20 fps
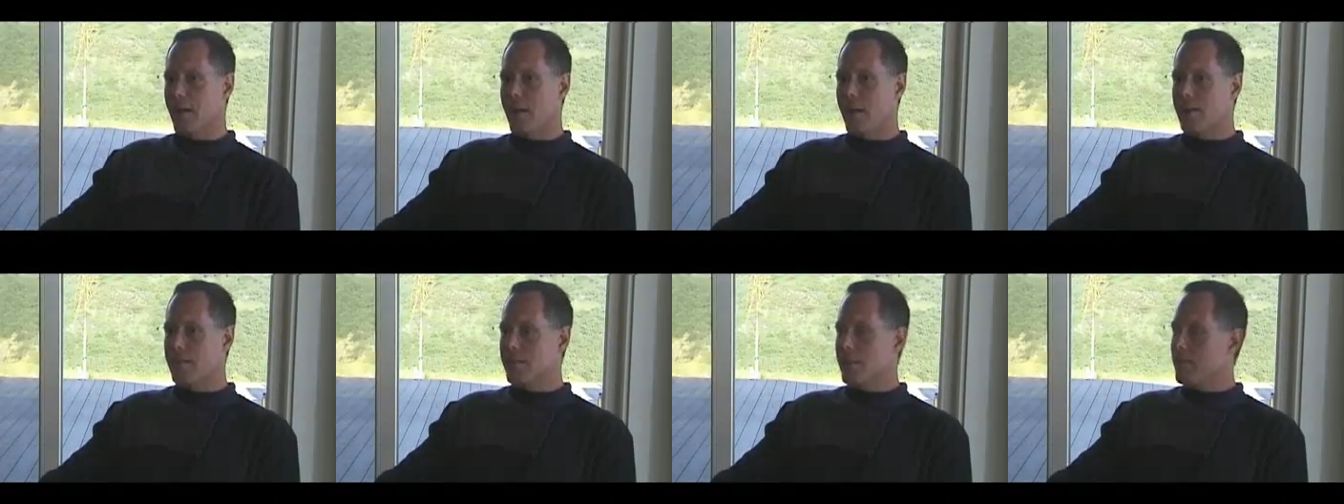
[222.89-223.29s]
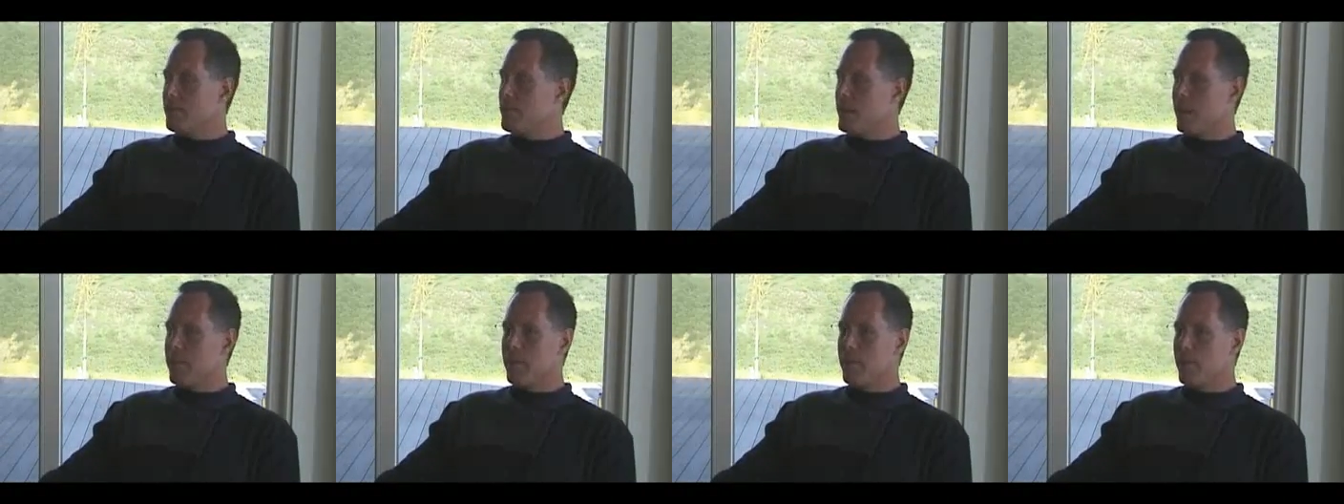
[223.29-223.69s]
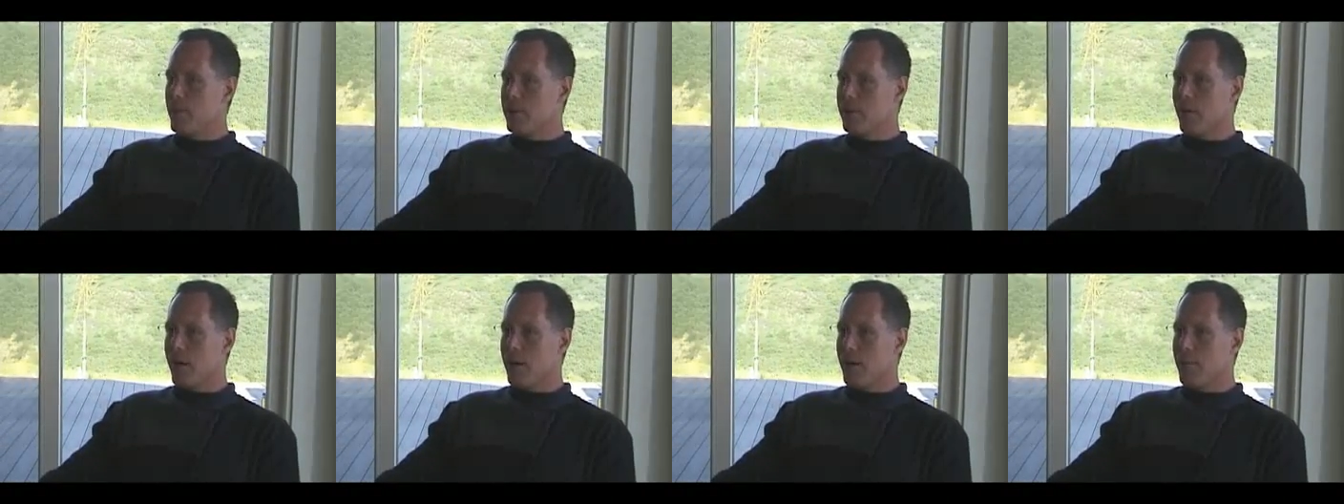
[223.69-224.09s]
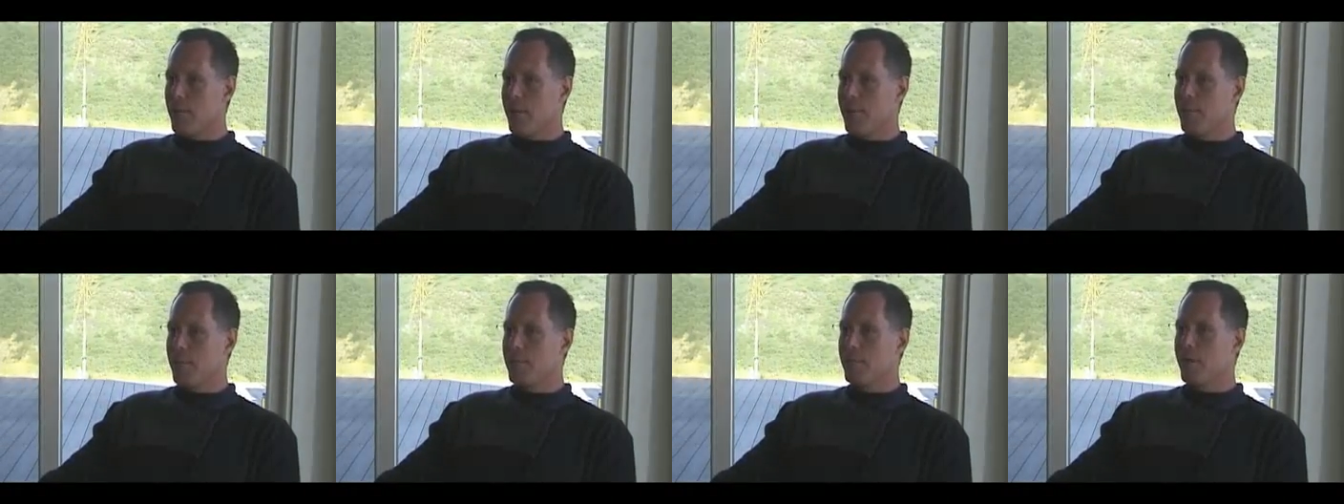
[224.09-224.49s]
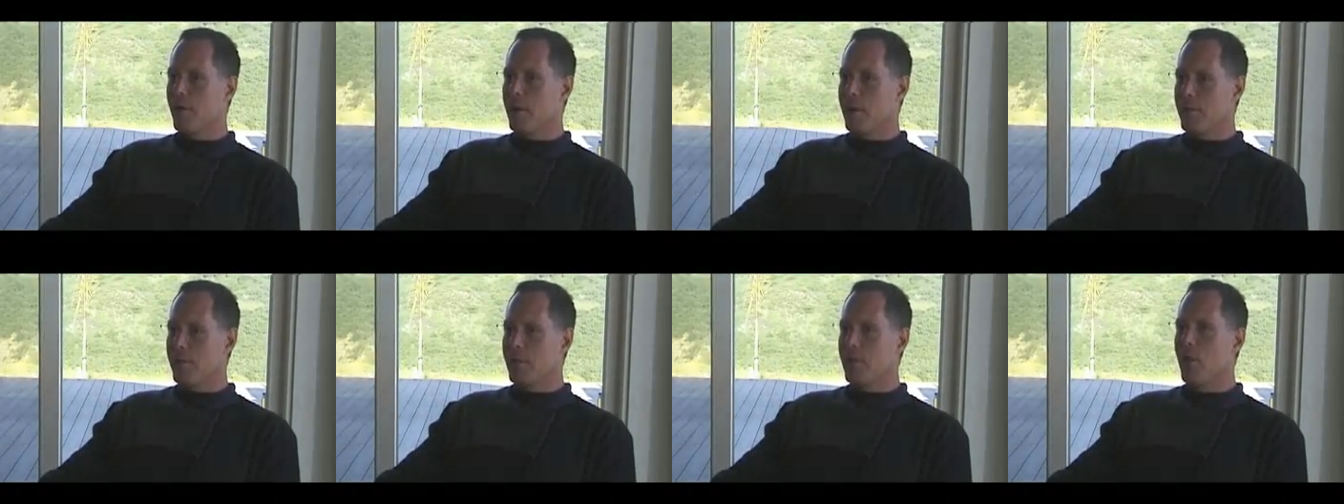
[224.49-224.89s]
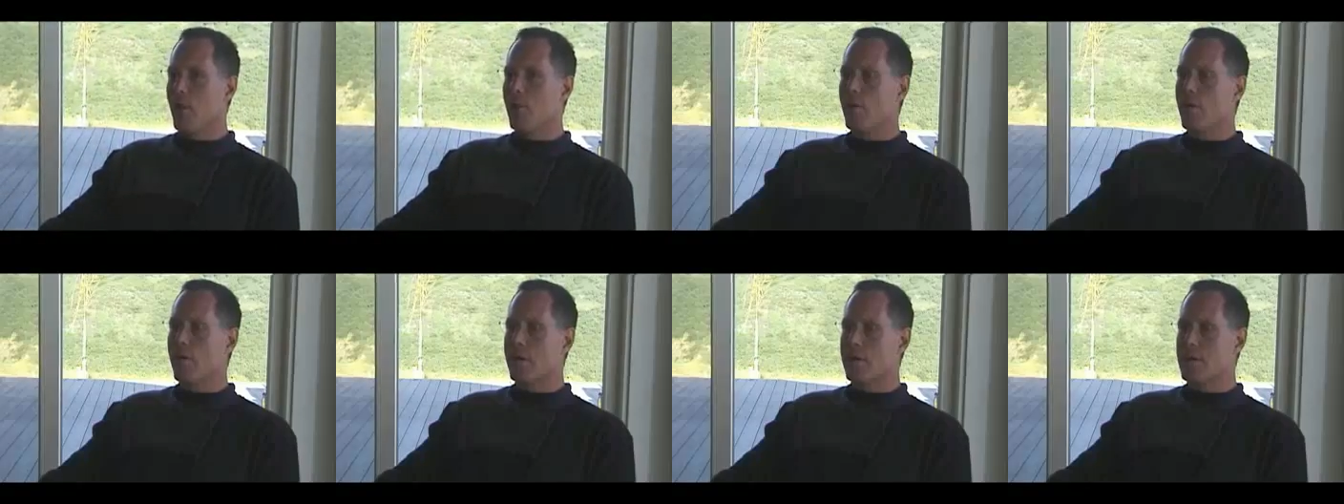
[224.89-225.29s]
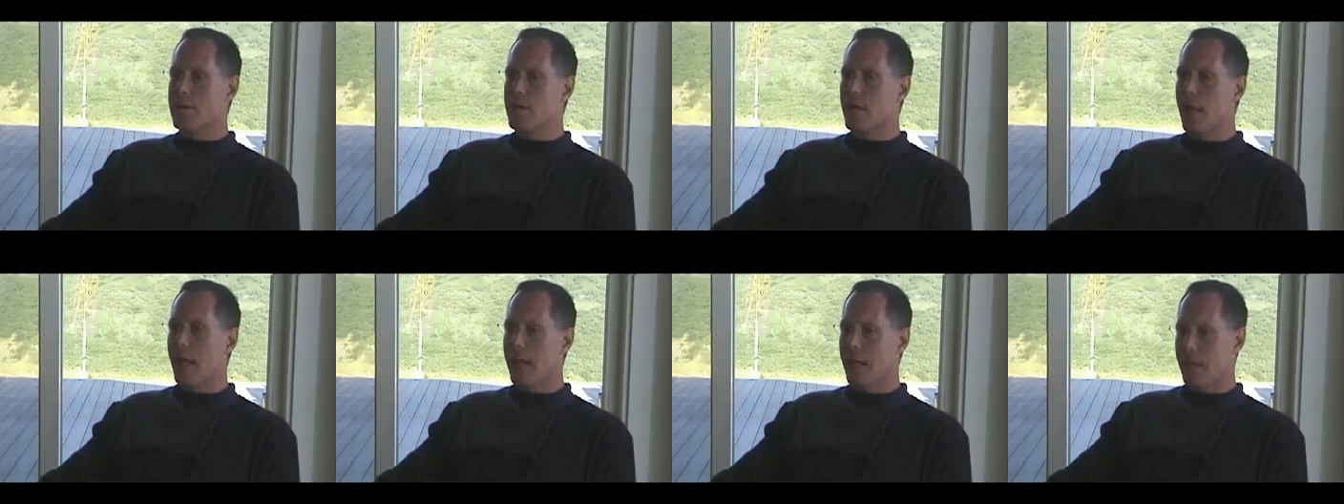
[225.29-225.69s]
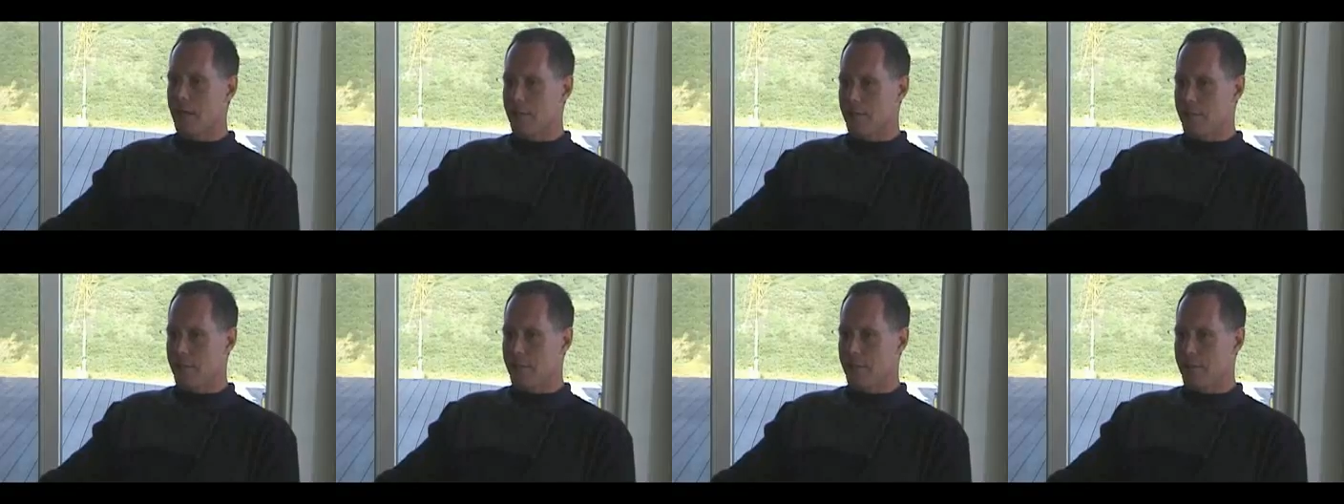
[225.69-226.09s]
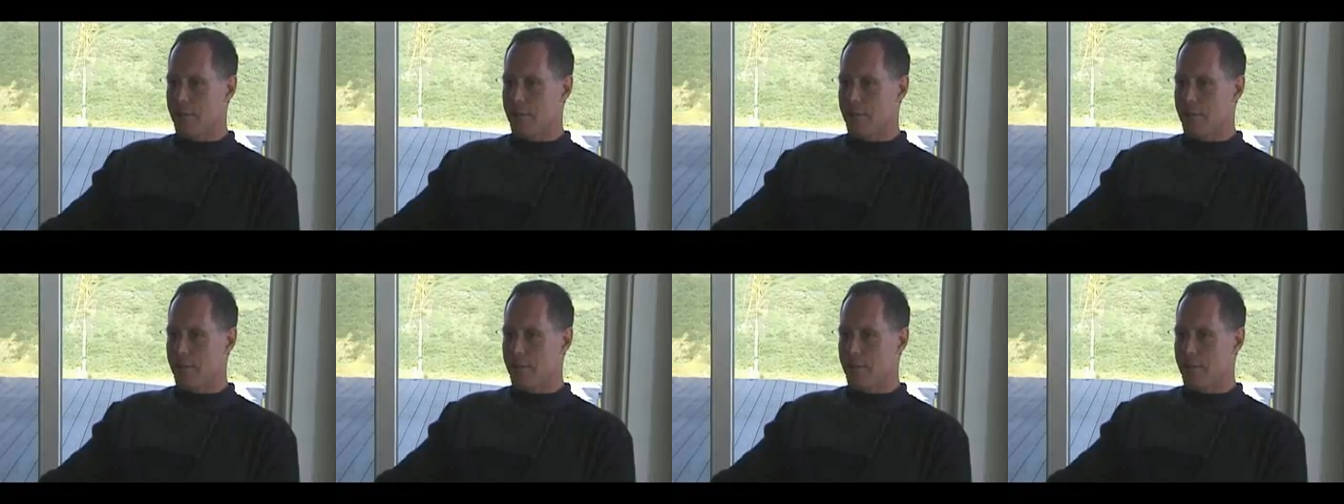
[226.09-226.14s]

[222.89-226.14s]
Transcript: shit, baby, we're talking about people don't even know they're enslaved.